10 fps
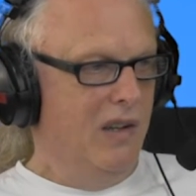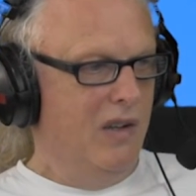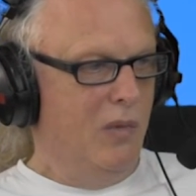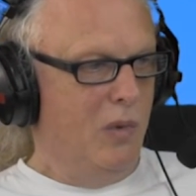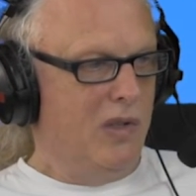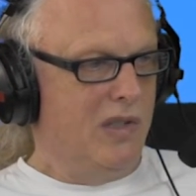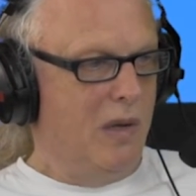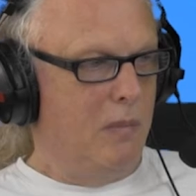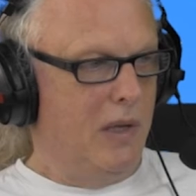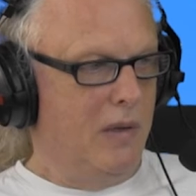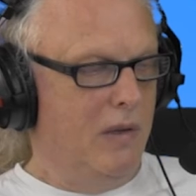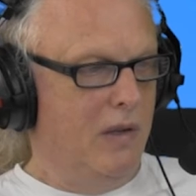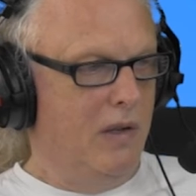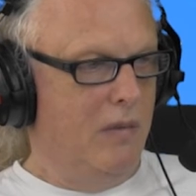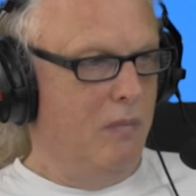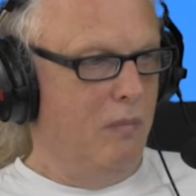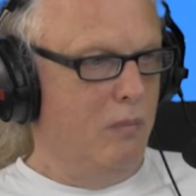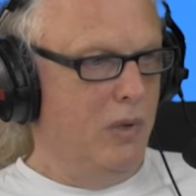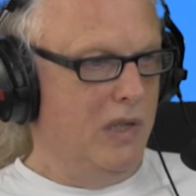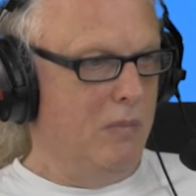what is happening.
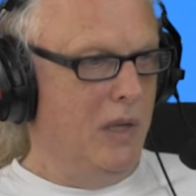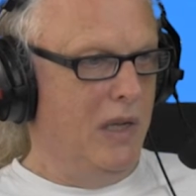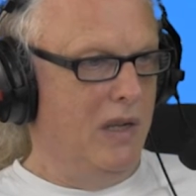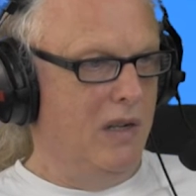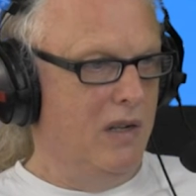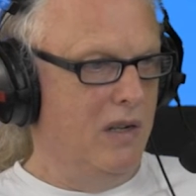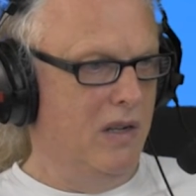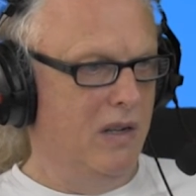Please be aware